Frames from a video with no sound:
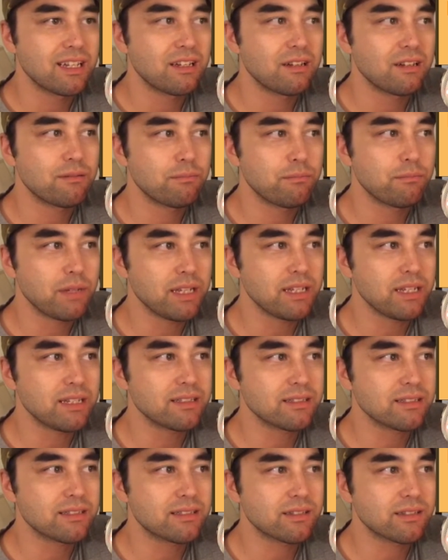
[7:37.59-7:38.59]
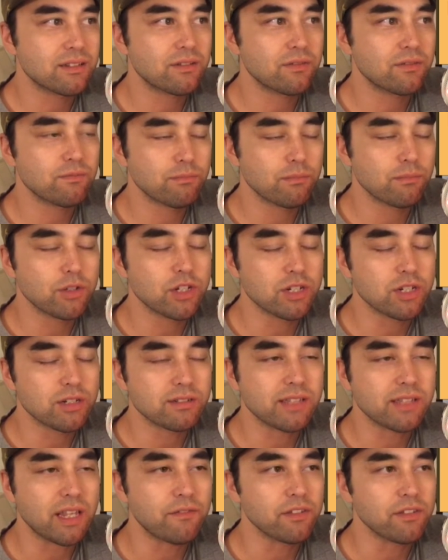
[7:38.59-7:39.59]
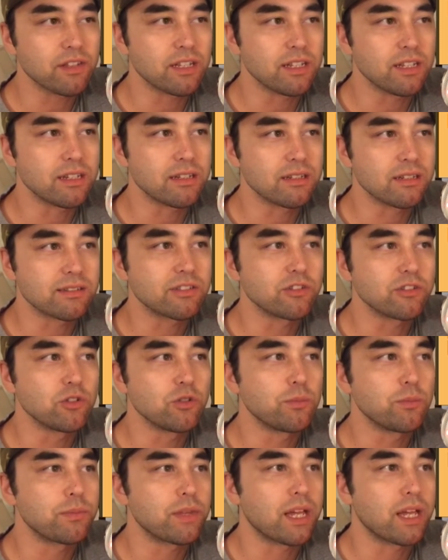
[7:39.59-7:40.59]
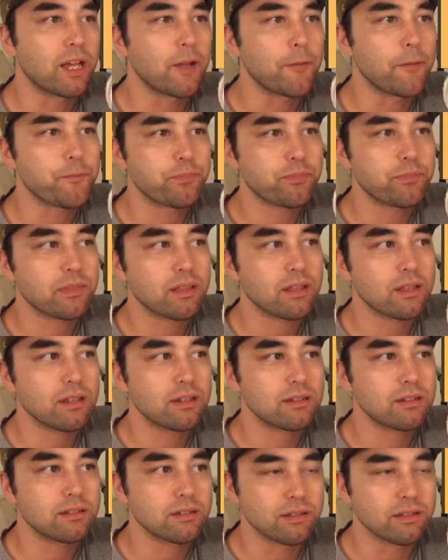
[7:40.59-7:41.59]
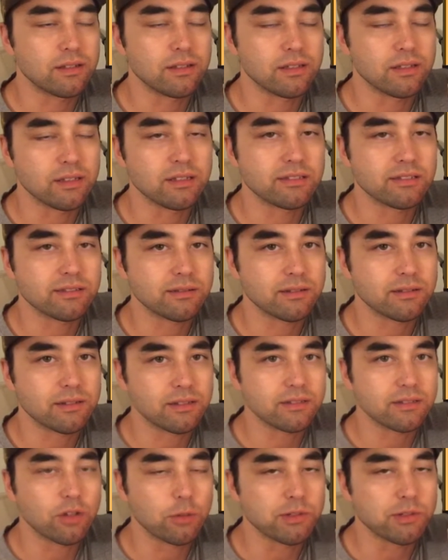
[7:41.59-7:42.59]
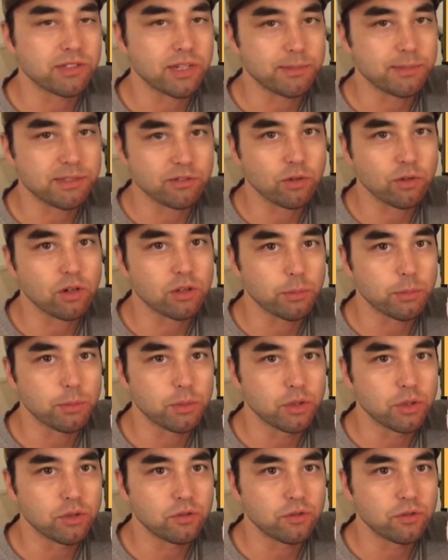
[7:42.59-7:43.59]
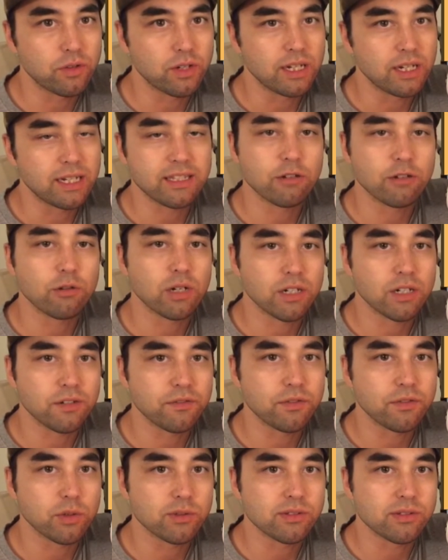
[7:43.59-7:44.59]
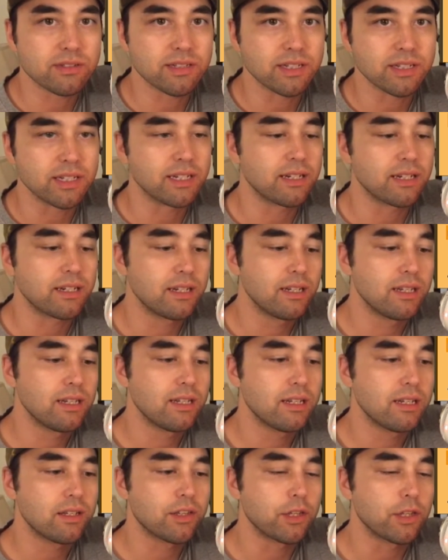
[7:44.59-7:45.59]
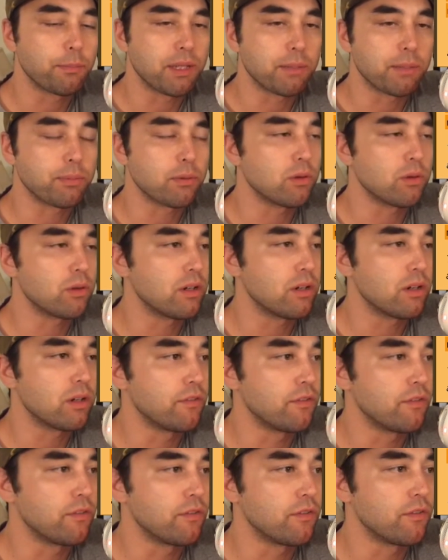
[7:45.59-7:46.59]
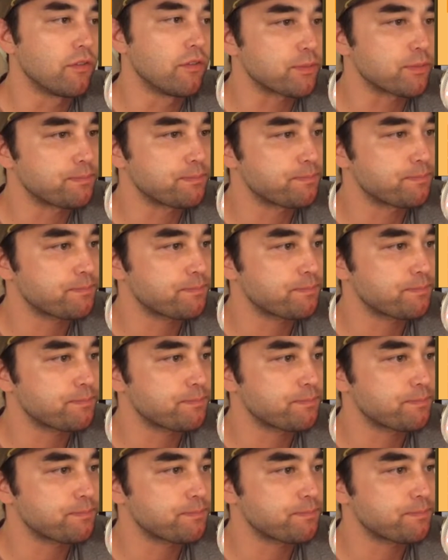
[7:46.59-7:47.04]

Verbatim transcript: means you can safely assume that these these Homo sapiens were on the move and they were influencing the people of the region.